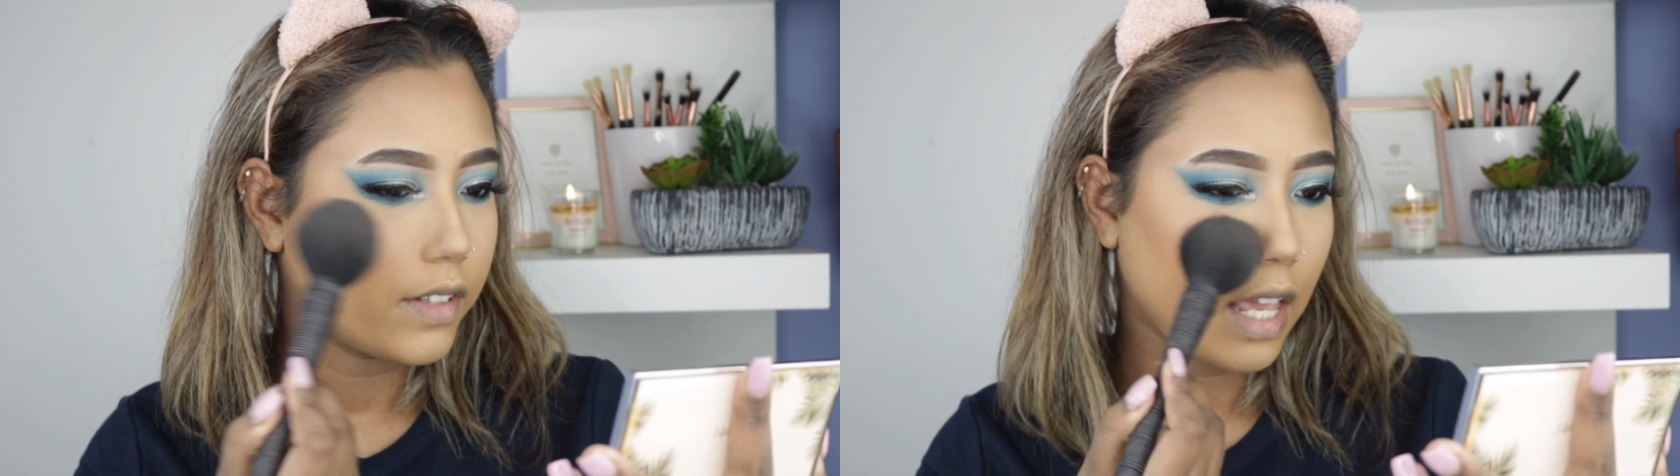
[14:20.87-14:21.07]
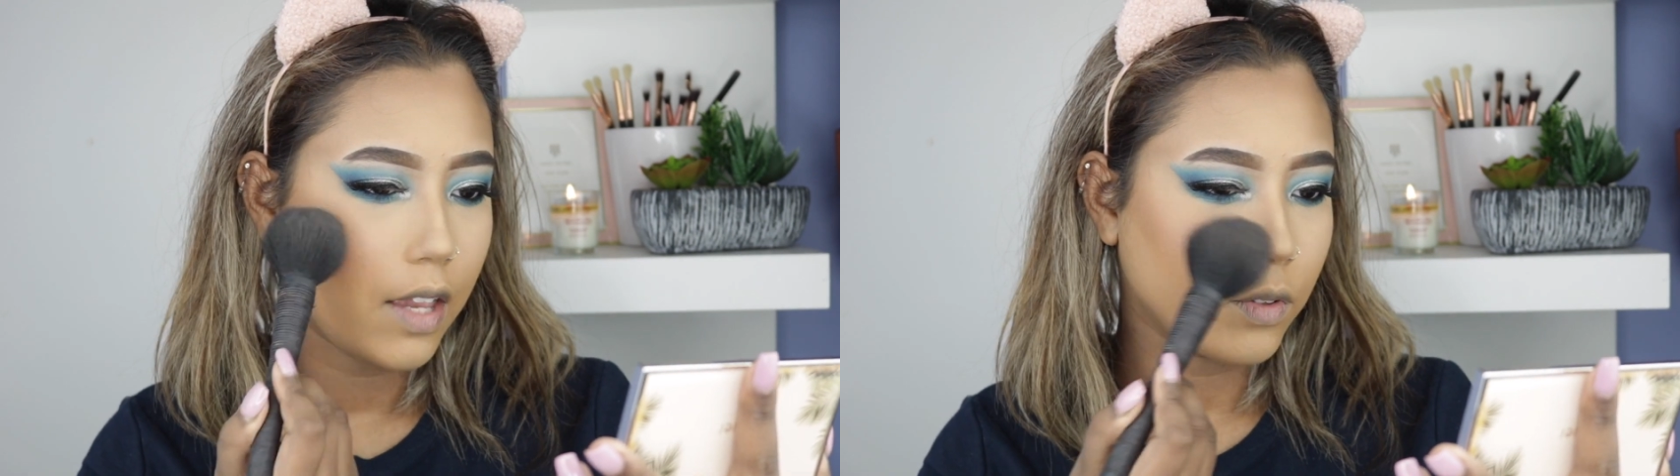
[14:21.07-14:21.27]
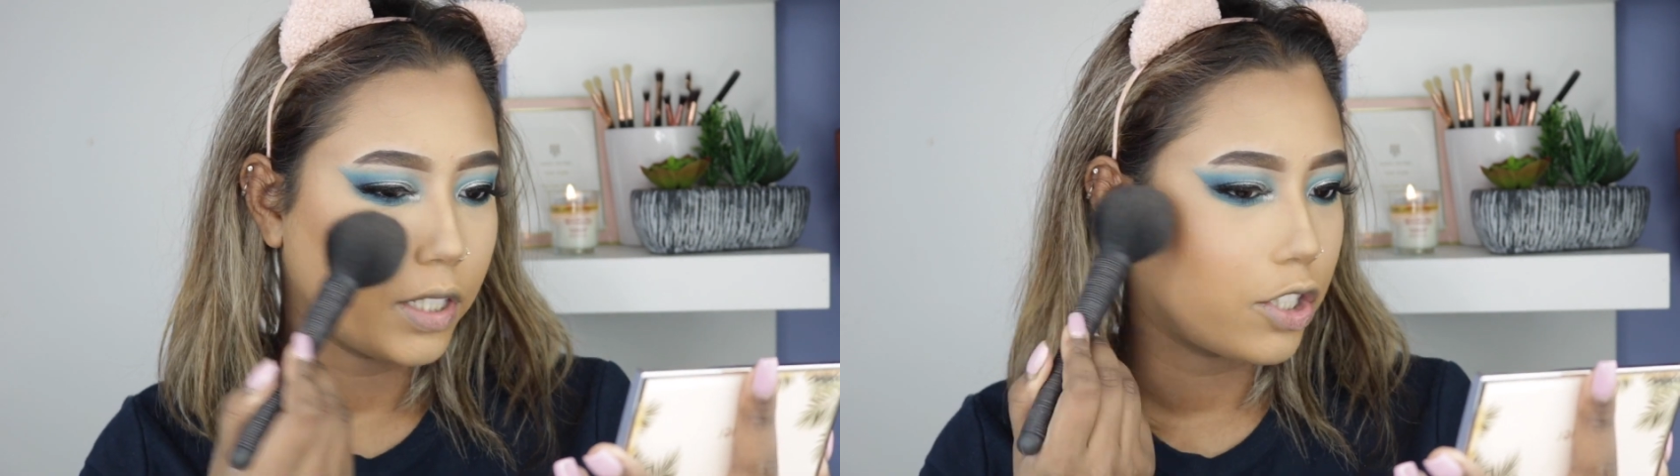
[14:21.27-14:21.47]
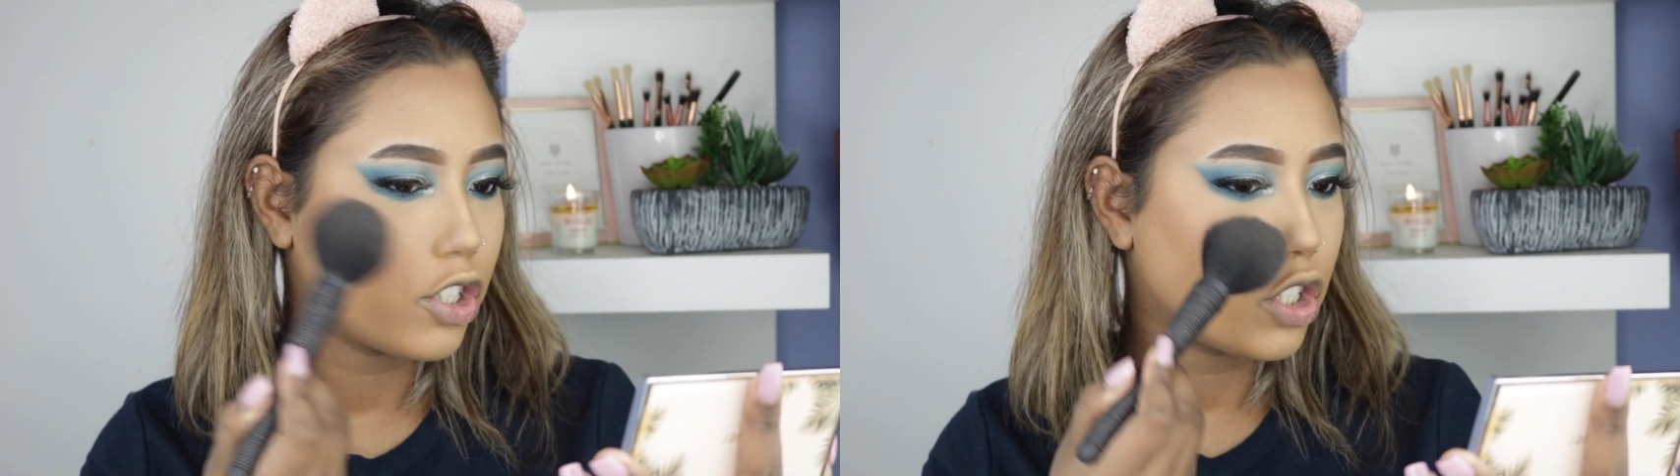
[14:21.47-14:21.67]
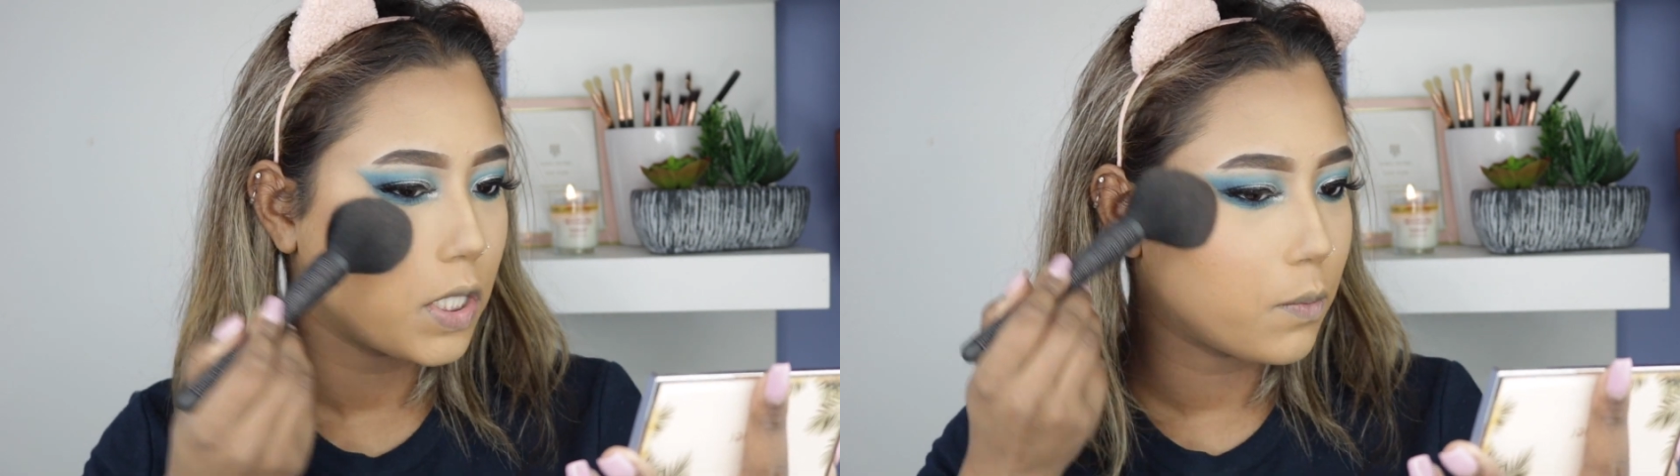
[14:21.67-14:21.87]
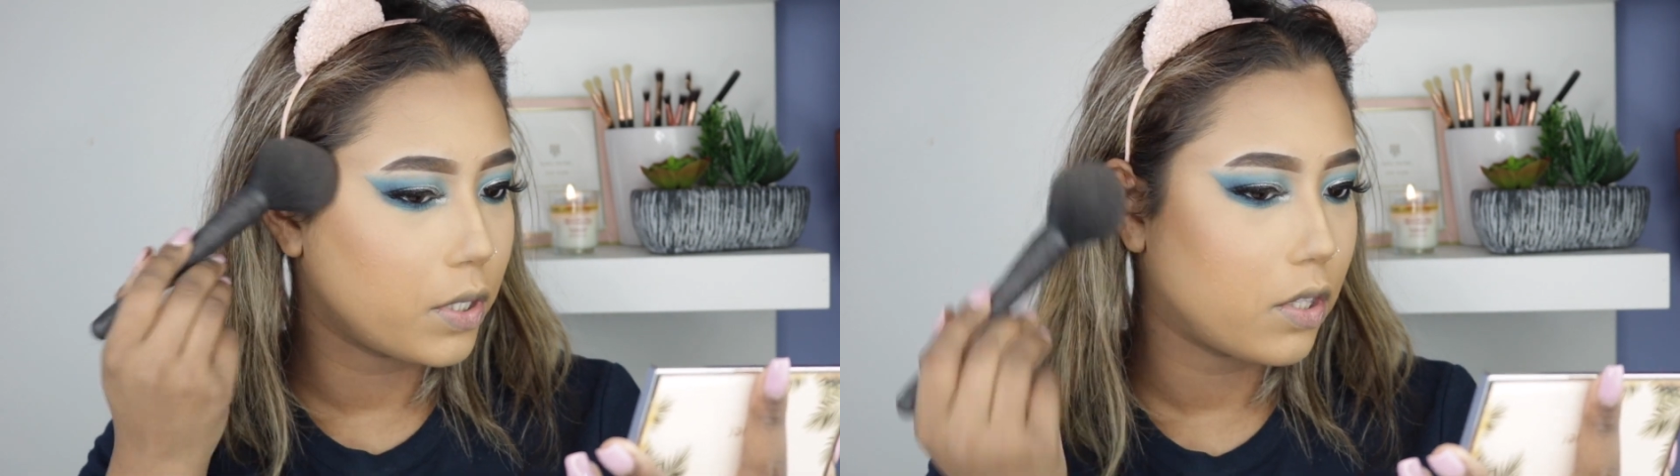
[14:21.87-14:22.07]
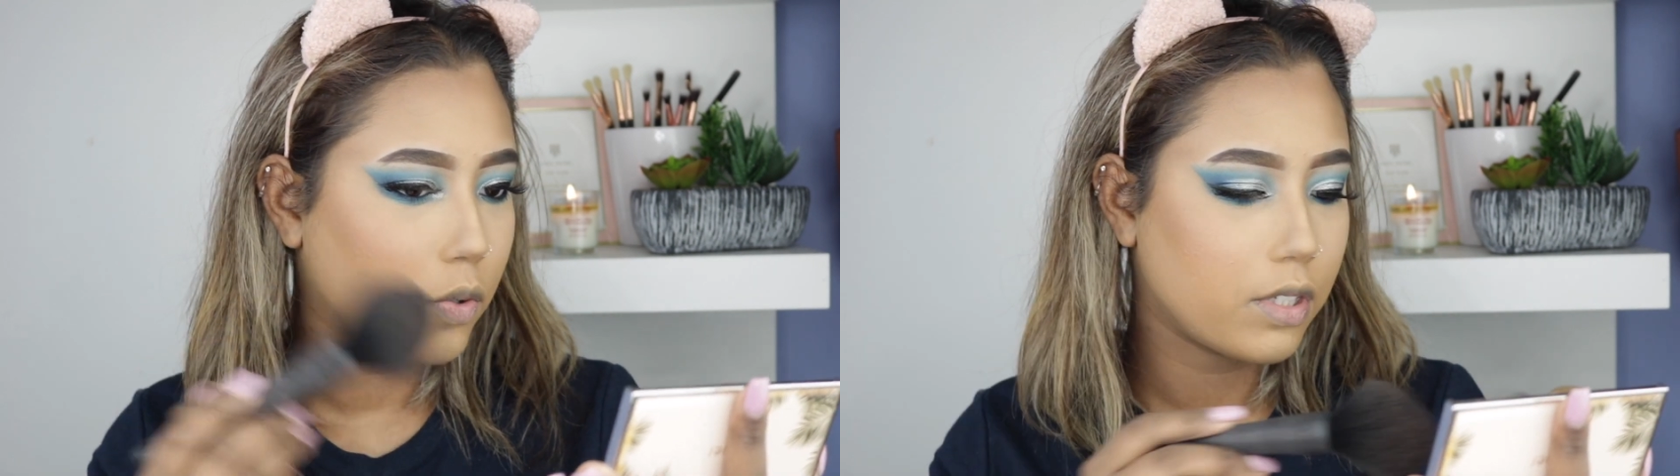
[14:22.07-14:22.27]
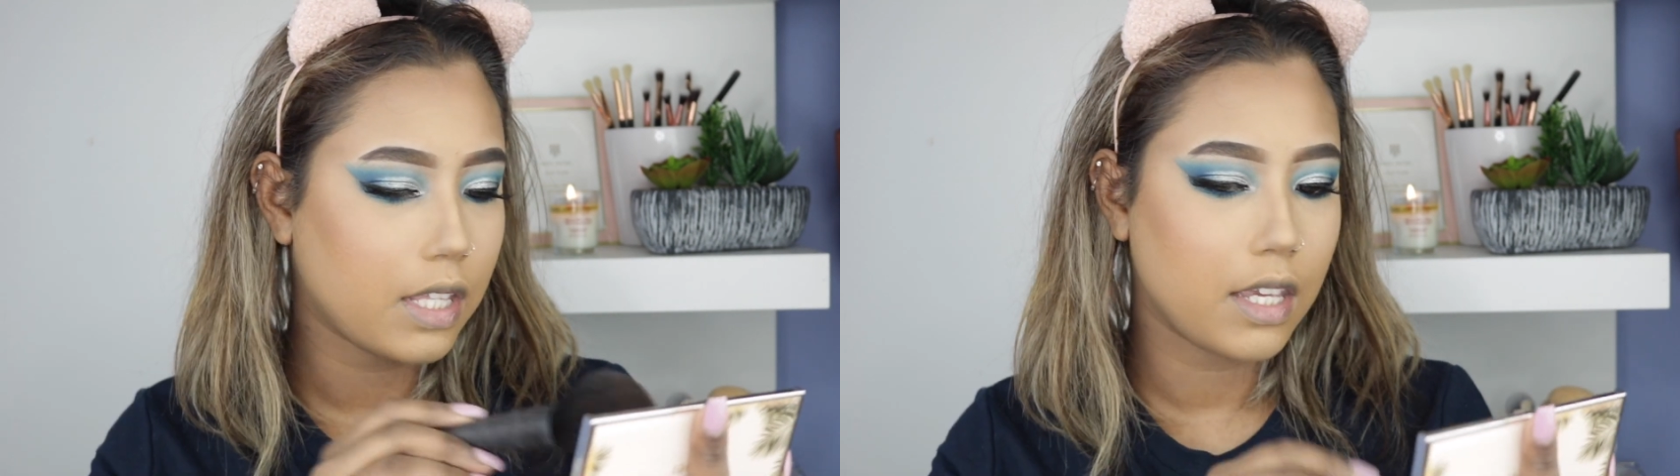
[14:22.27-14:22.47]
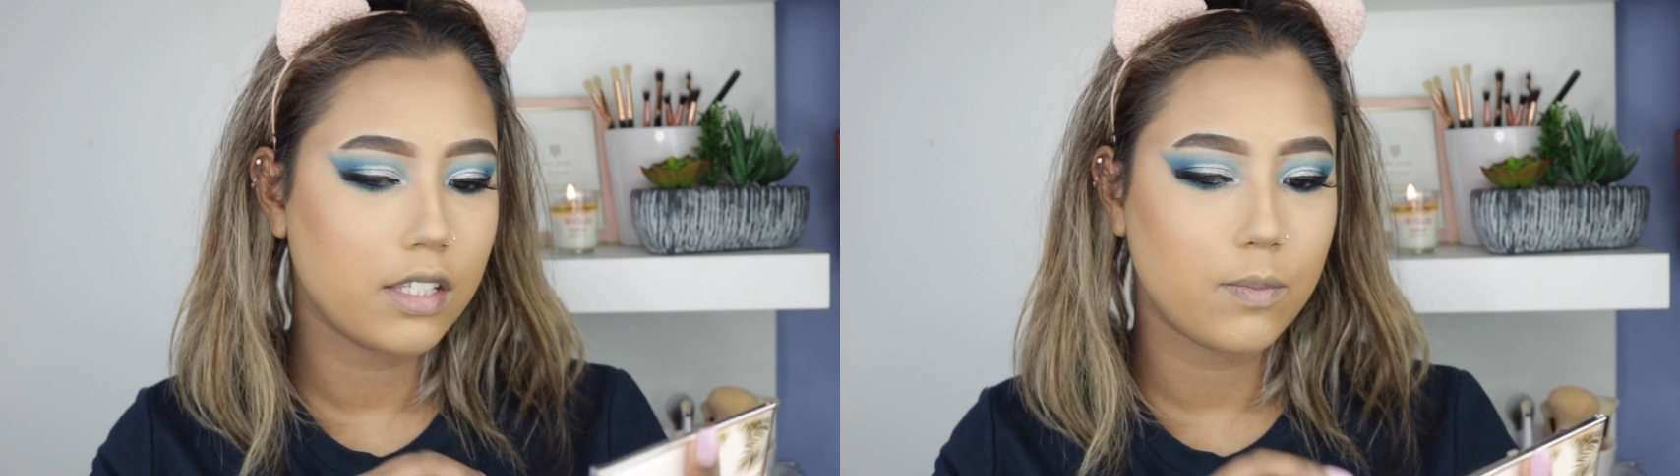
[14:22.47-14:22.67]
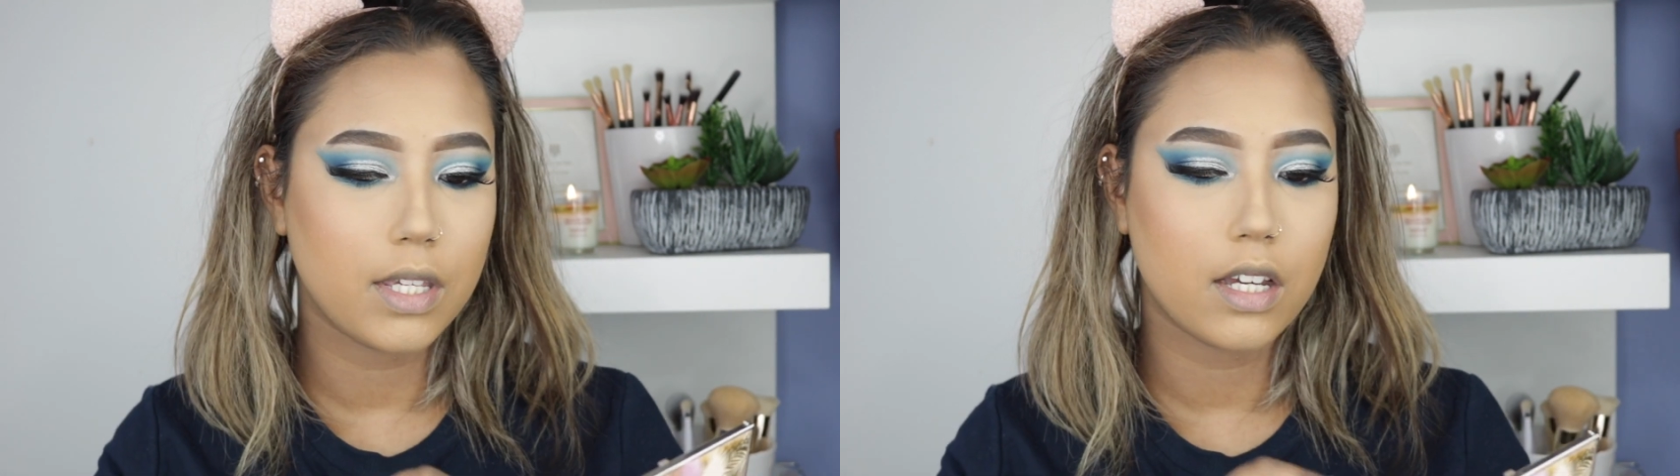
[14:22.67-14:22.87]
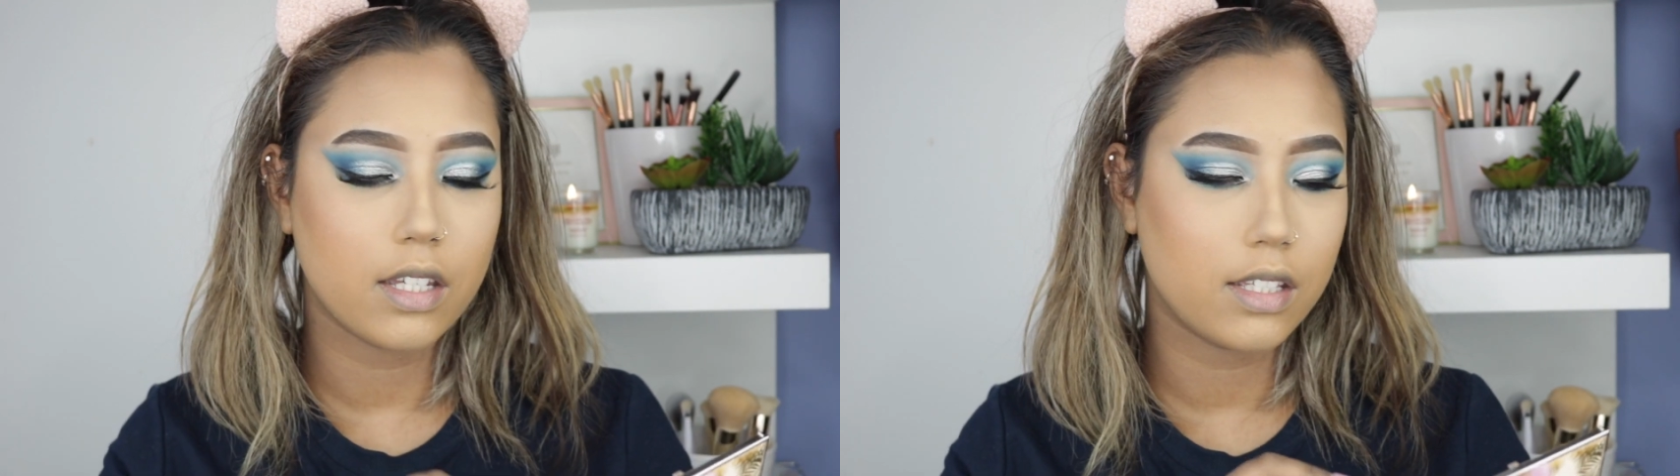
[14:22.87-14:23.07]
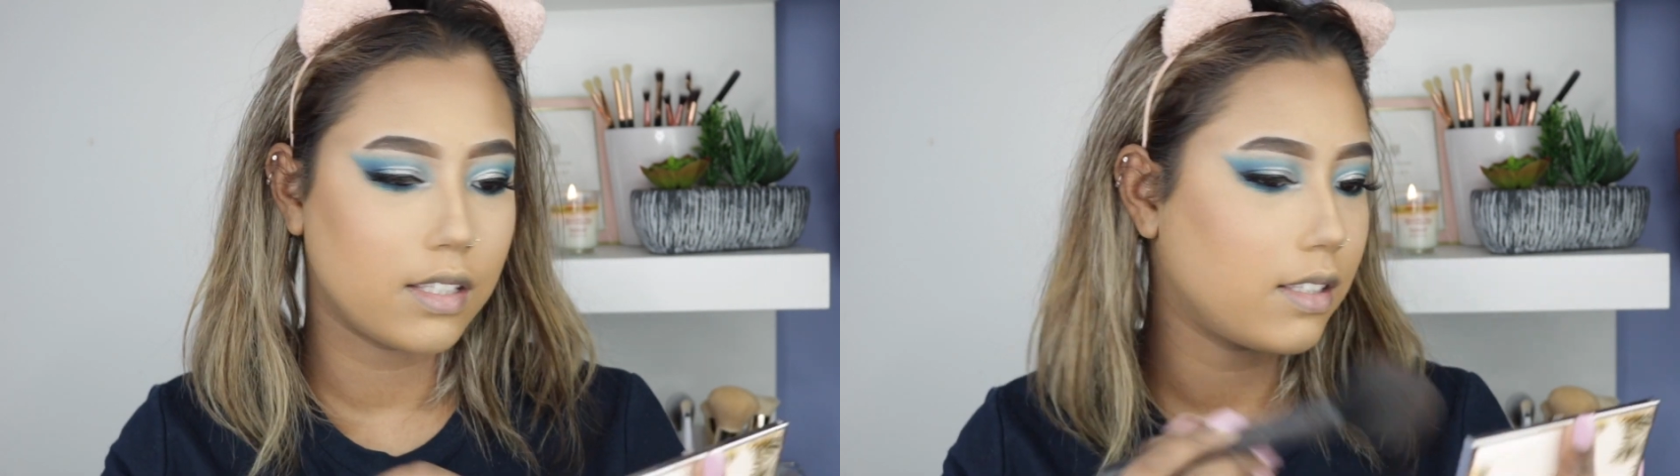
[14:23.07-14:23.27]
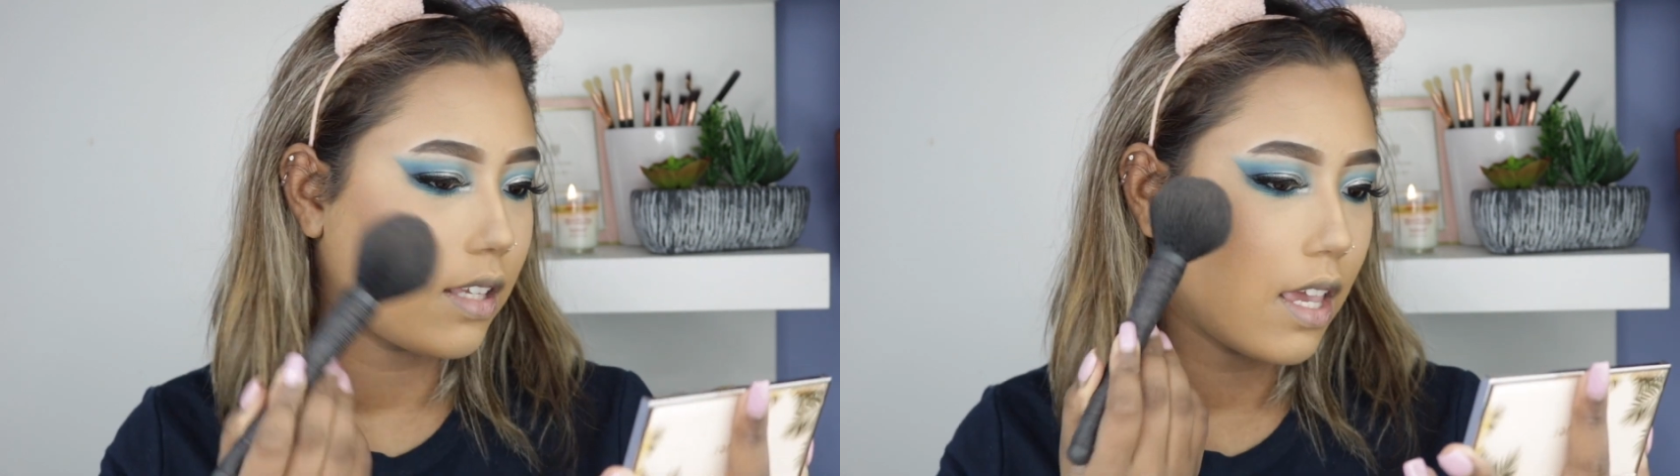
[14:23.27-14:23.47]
and hate relationship with those things because